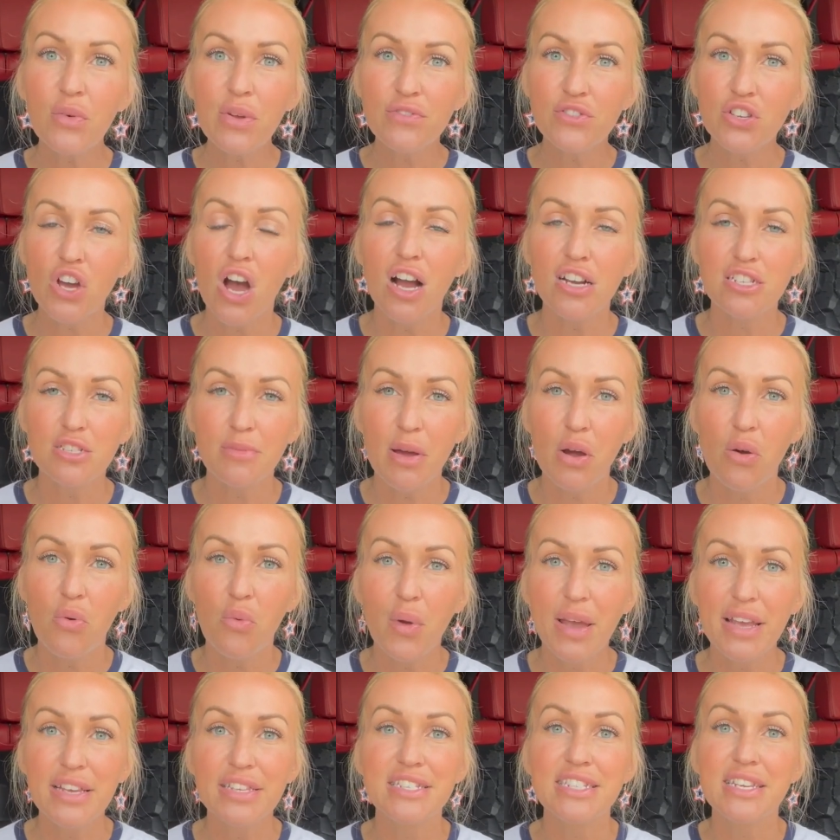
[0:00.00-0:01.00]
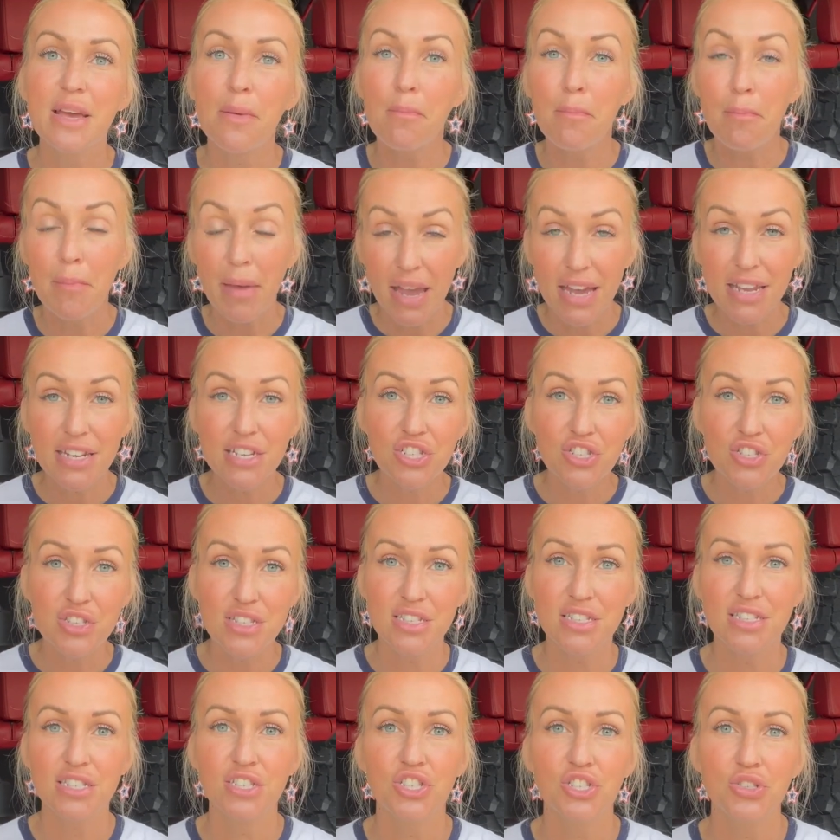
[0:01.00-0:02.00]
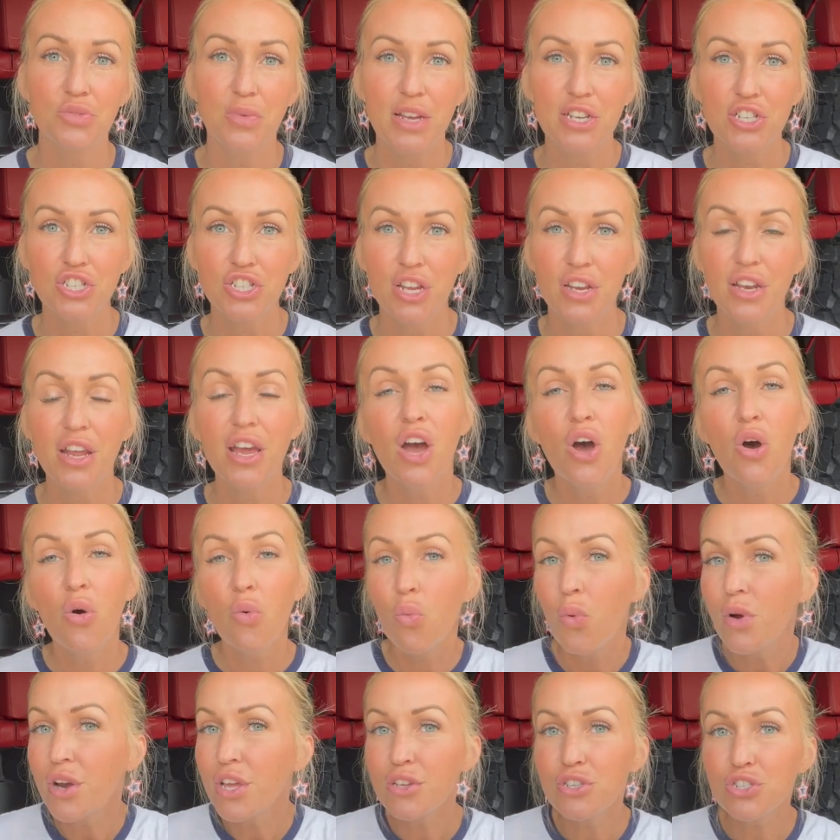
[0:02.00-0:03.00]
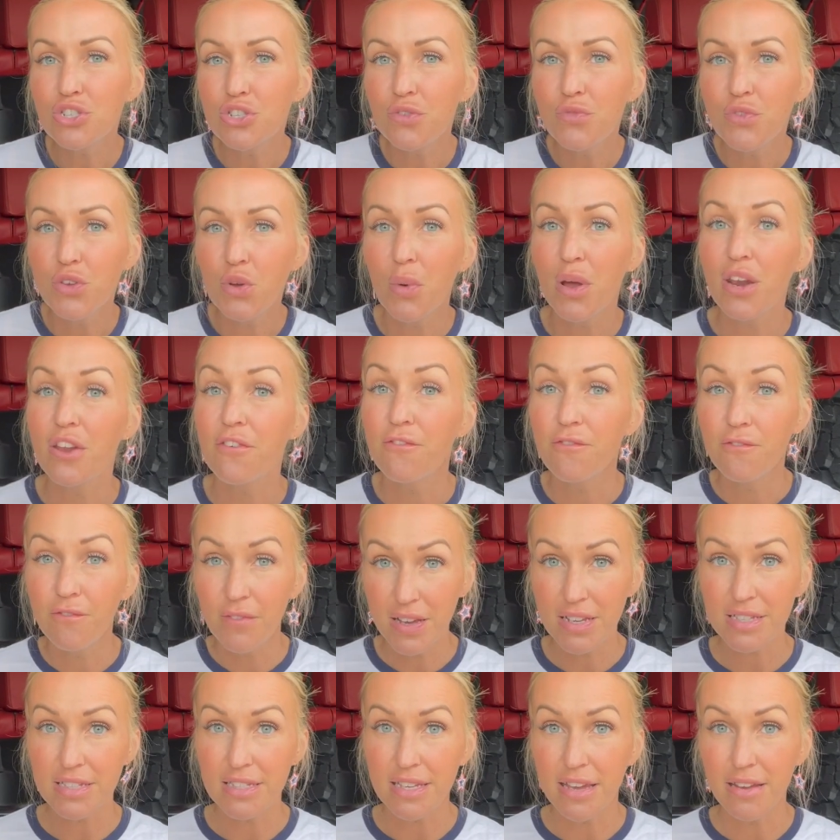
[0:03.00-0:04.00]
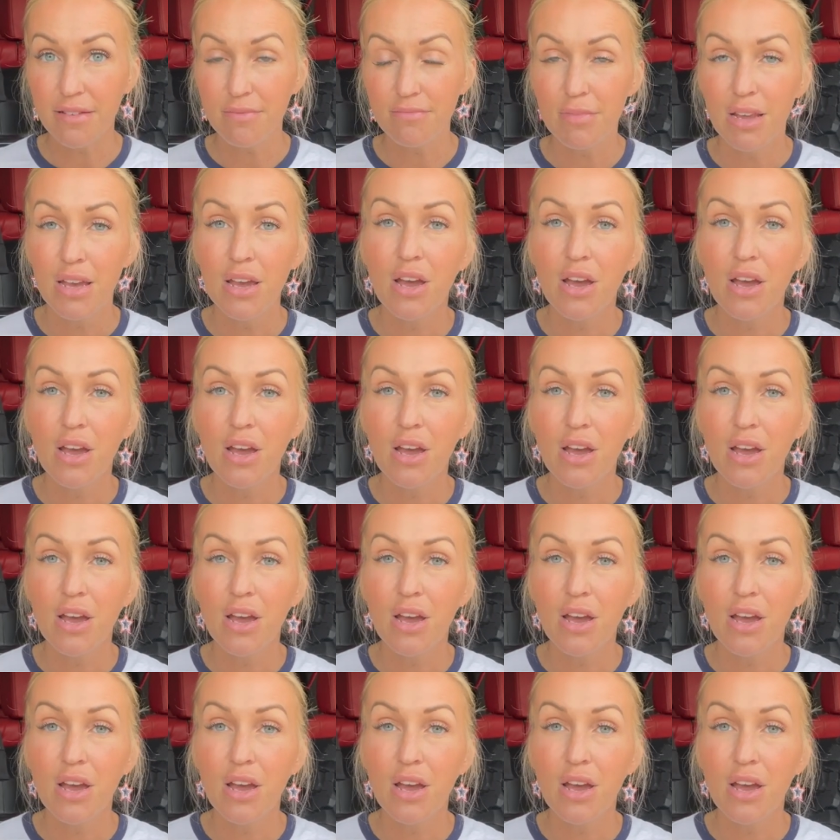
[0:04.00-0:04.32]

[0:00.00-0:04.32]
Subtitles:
we've talked about ways to manage the situation, what do you do if you want to fix it?